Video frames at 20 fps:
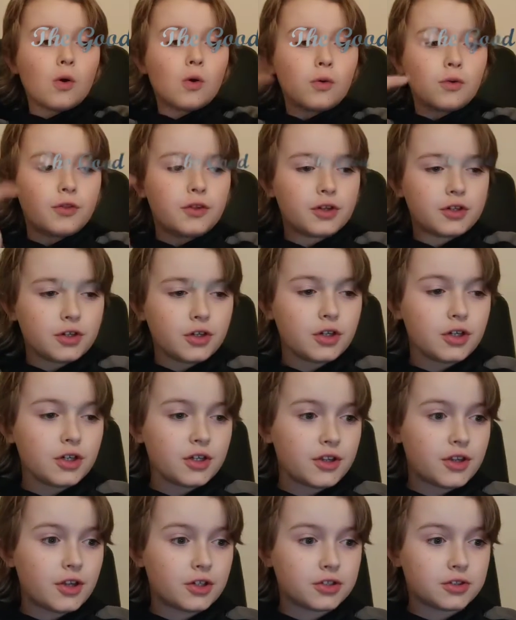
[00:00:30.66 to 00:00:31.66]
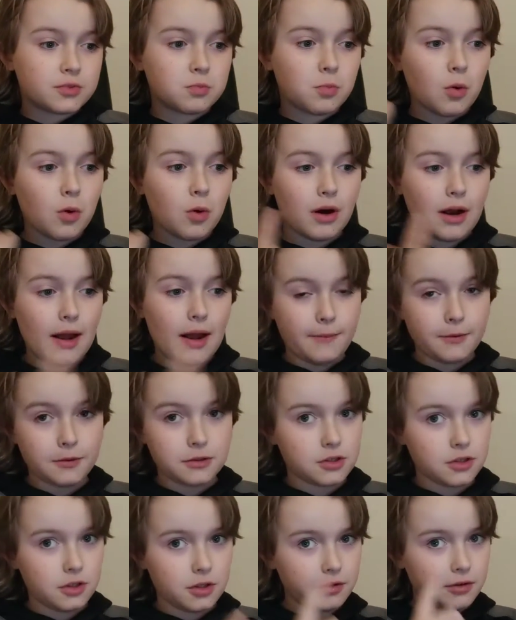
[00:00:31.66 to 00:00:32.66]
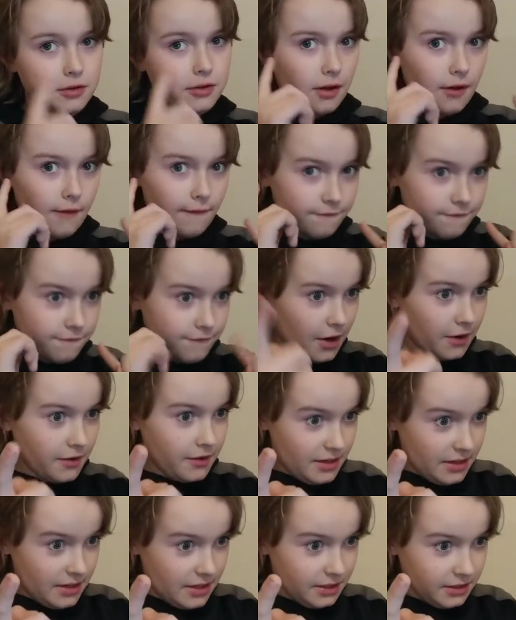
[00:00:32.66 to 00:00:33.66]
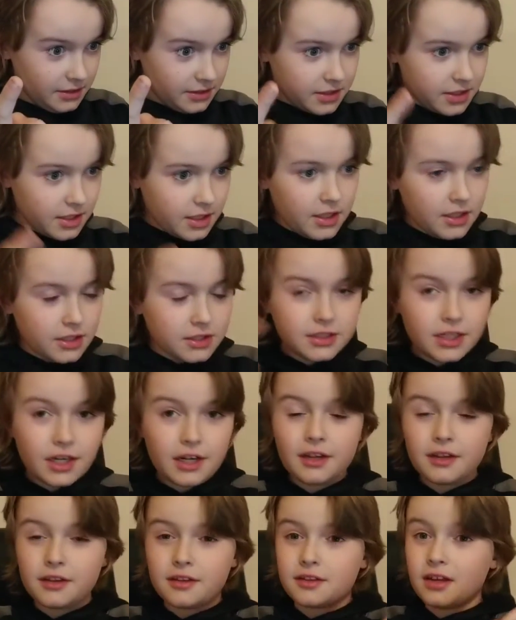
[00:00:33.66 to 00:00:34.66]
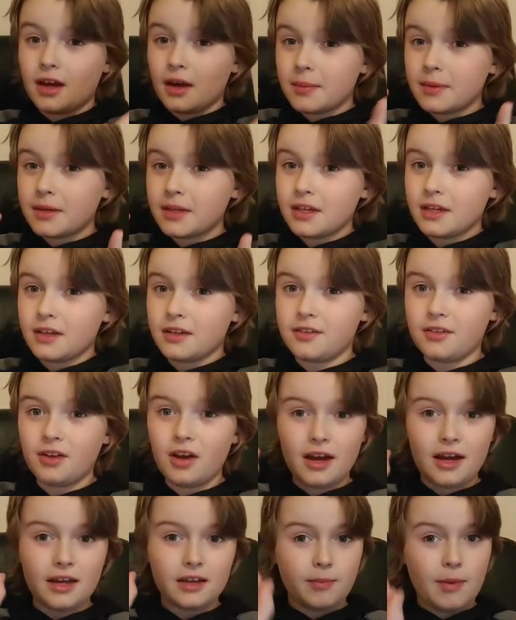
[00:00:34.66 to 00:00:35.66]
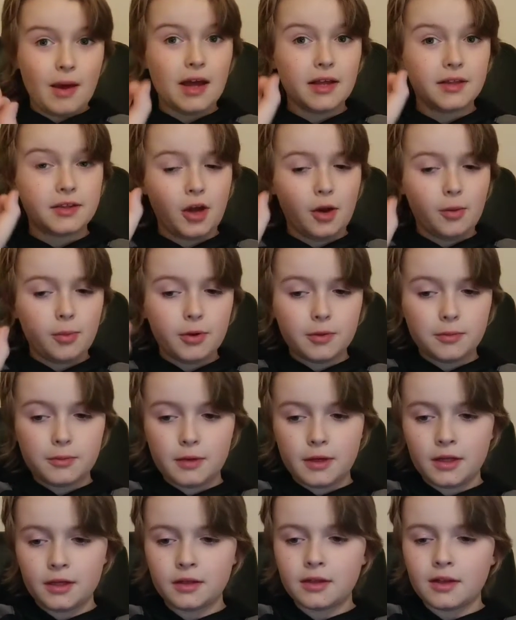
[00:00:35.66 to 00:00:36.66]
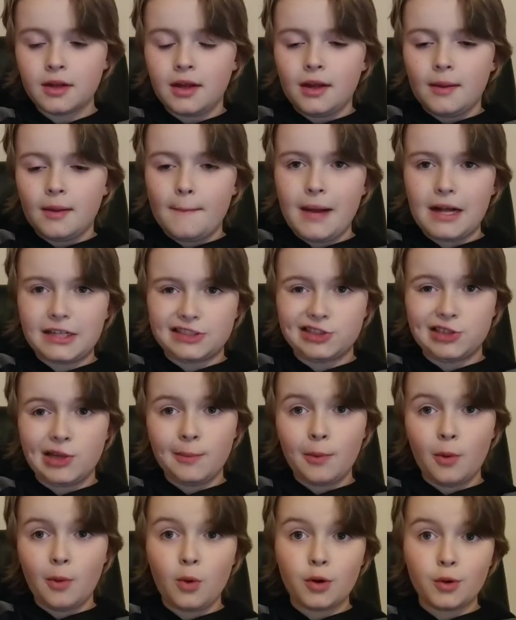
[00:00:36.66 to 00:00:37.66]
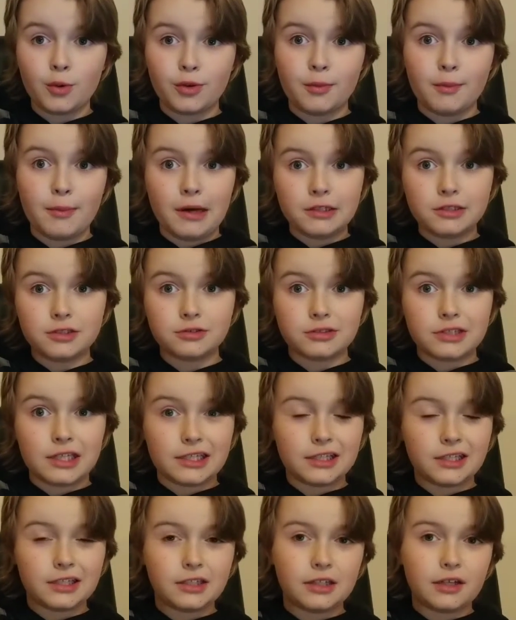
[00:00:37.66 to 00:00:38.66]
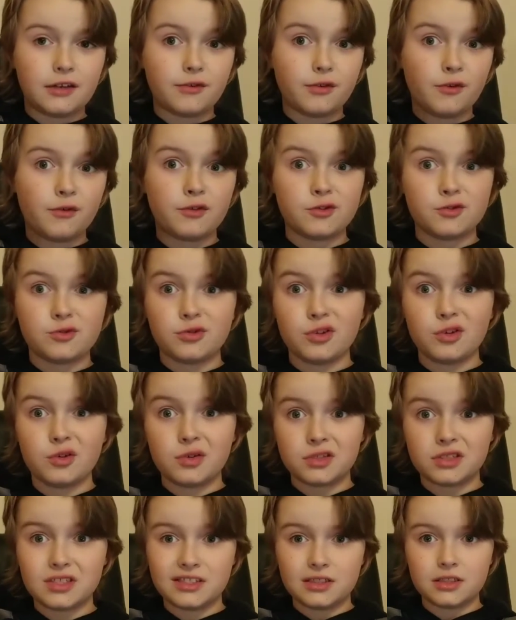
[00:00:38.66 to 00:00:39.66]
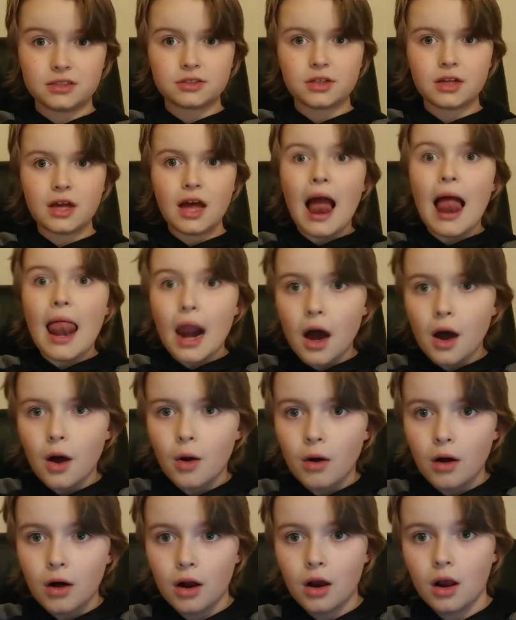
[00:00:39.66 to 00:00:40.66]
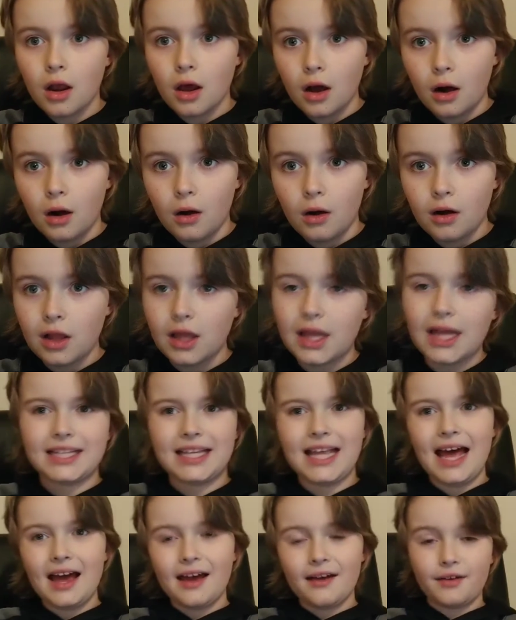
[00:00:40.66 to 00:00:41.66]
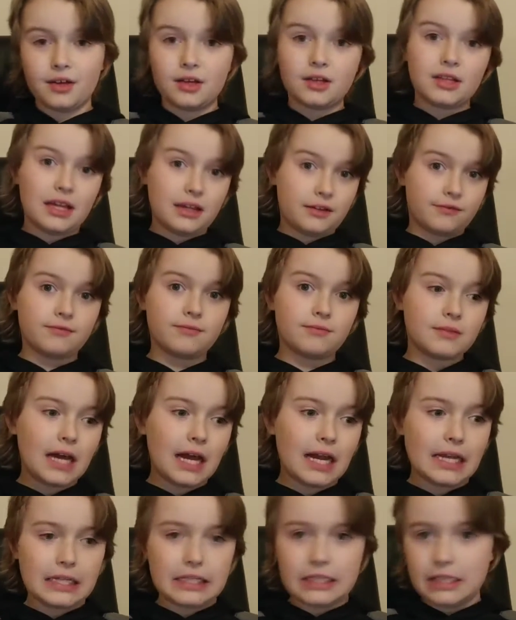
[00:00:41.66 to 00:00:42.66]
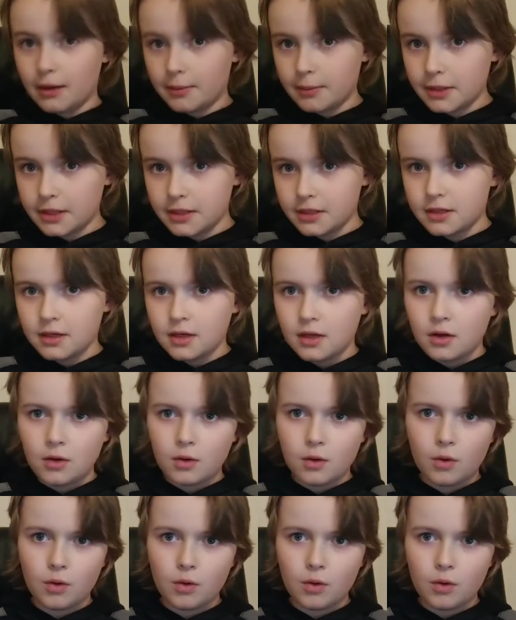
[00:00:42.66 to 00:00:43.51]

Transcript: Oh, the good, there's more episodes. Very nice. Sunny's dubbing is not as bad. Dubbing means matching up a word with a mouse, so technically if a ventriloquist does this, hello, like that, that's kind of dubbing